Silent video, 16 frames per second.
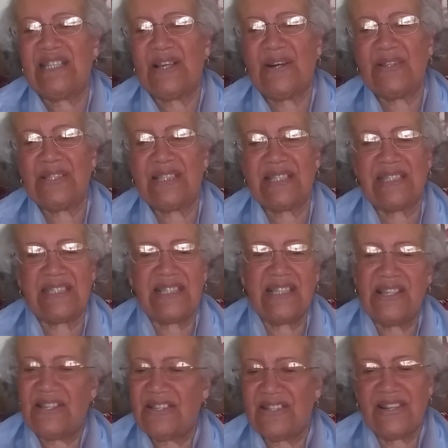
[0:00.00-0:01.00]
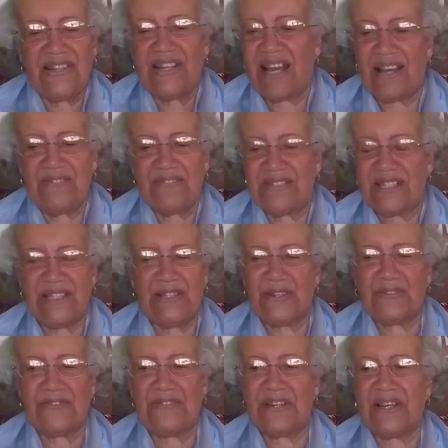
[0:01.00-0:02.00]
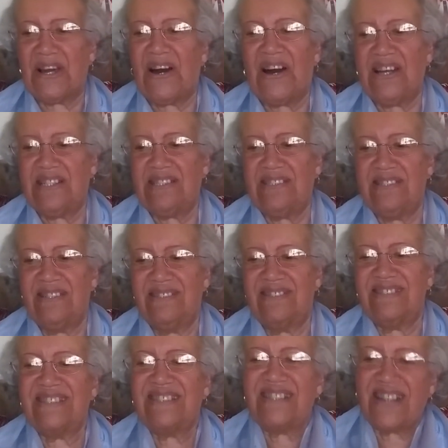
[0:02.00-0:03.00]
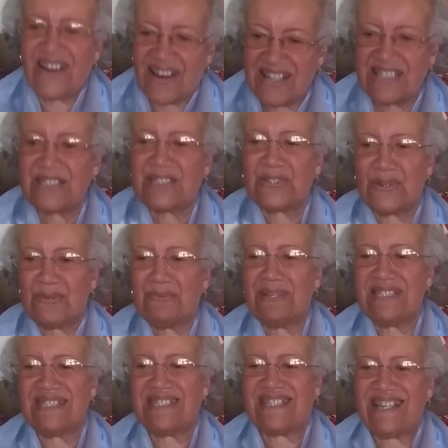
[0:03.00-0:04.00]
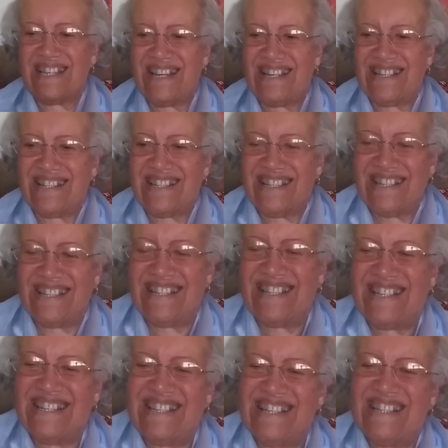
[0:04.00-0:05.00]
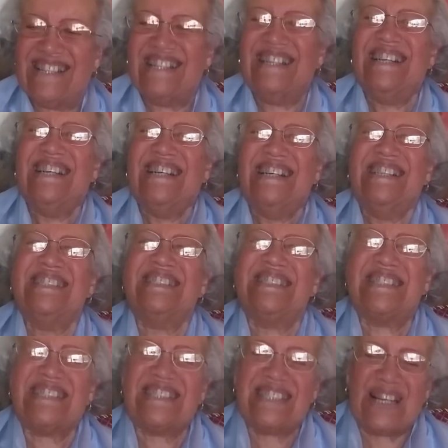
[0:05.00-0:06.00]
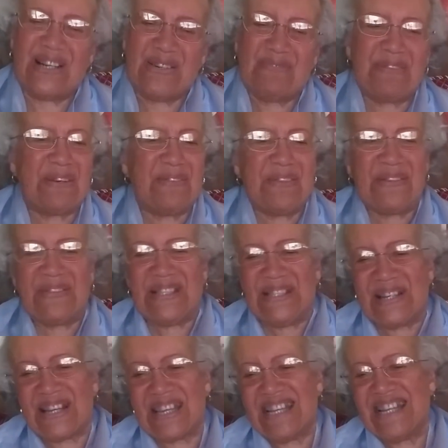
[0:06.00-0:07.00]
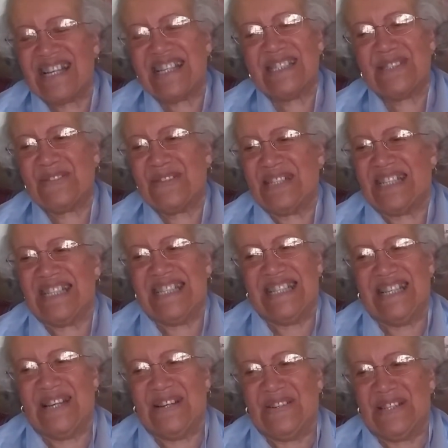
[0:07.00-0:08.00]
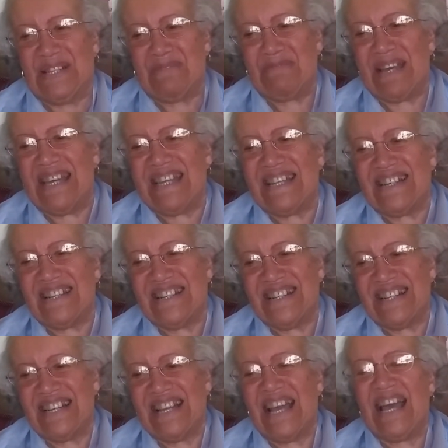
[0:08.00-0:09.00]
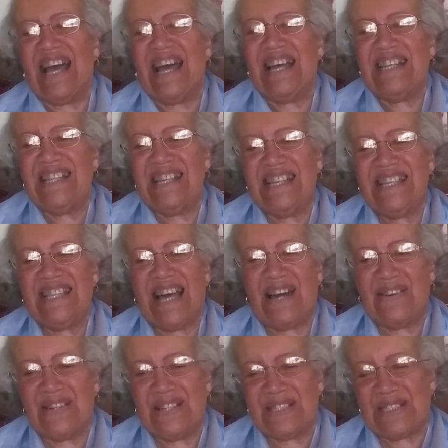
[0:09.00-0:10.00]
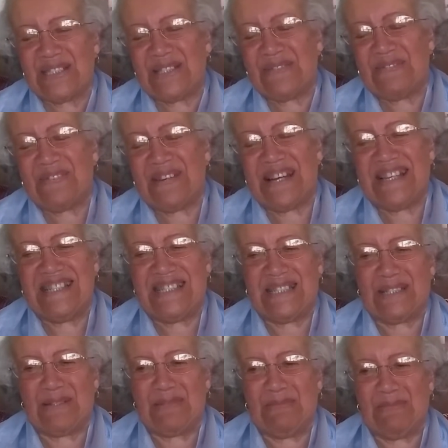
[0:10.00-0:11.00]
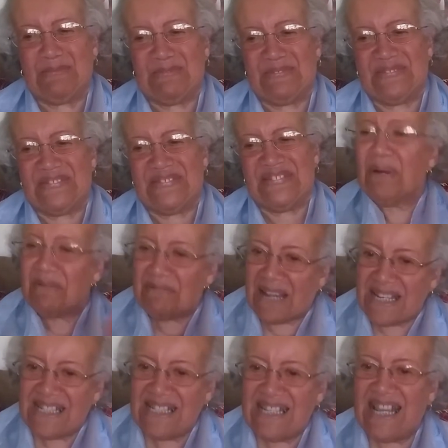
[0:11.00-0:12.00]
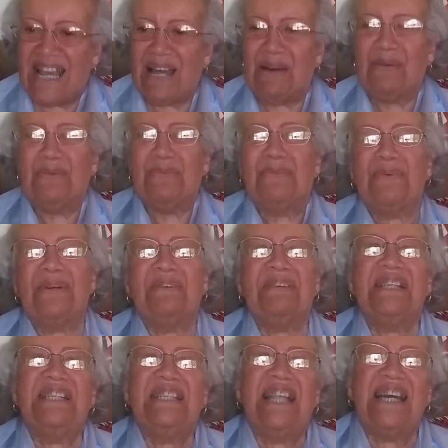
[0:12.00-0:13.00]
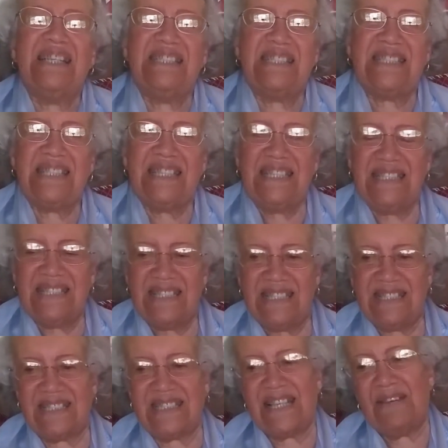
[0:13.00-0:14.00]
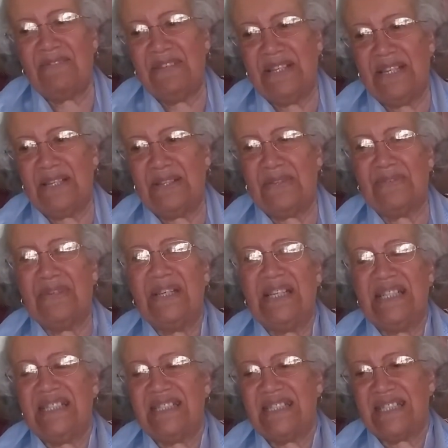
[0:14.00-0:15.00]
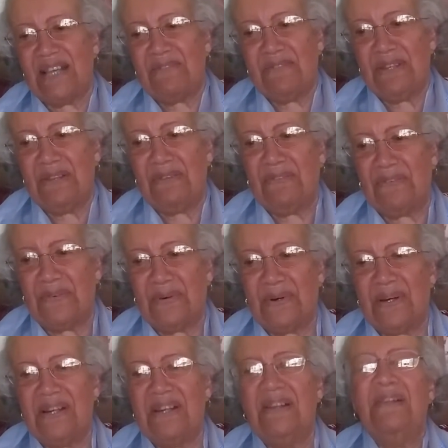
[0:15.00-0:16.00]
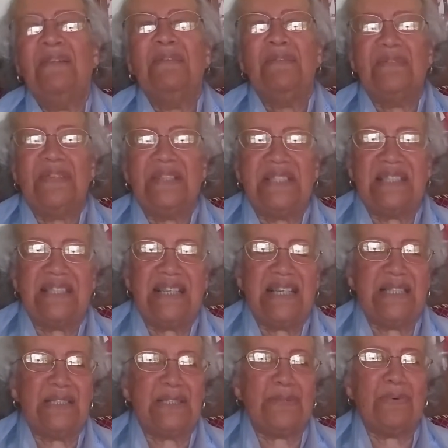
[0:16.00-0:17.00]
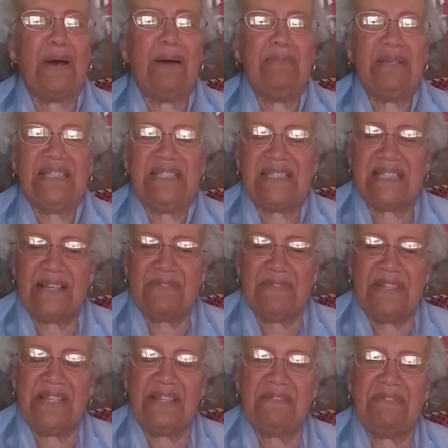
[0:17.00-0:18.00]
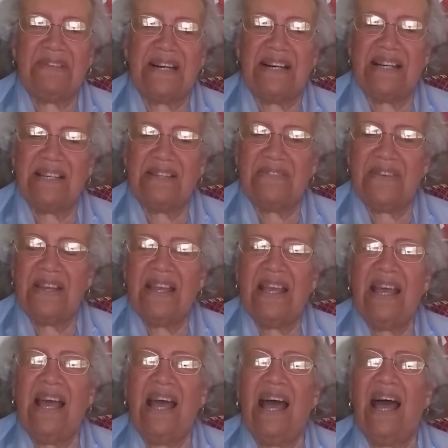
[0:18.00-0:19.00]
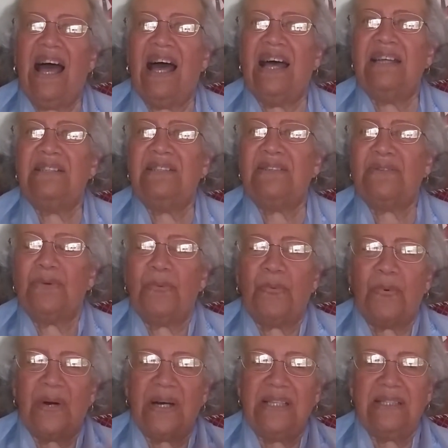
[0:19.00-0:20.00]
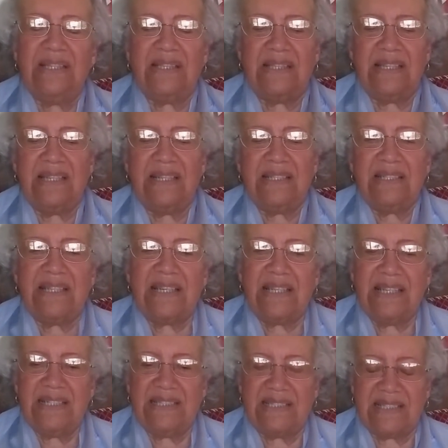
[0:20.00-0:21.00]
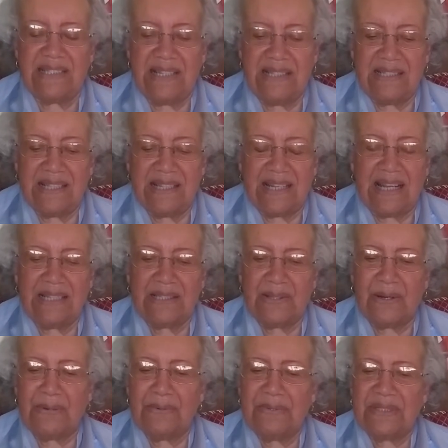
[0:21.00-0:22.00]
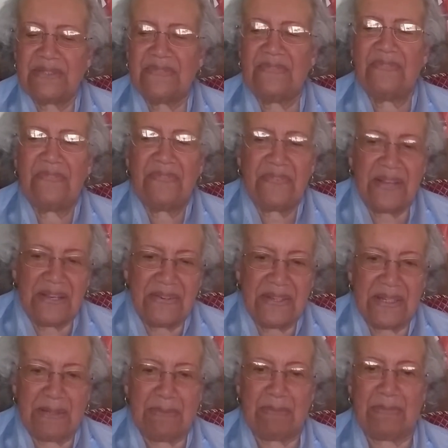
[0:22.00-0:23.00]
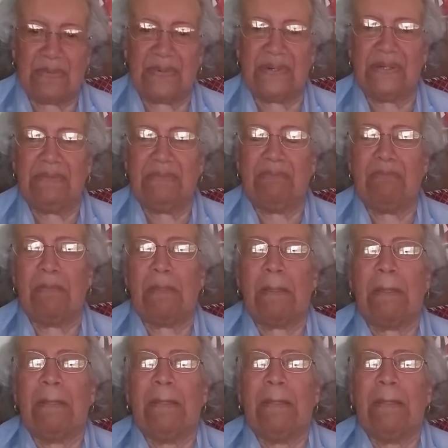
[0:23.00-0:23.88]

he told us, you don't have to look for God. God is always there. So, but we were looking because we didn't know any better. And he allowed us to find him. But right now, we're in 1973, 74, visiting Swami 75. And one thing that he said that I thought was very important,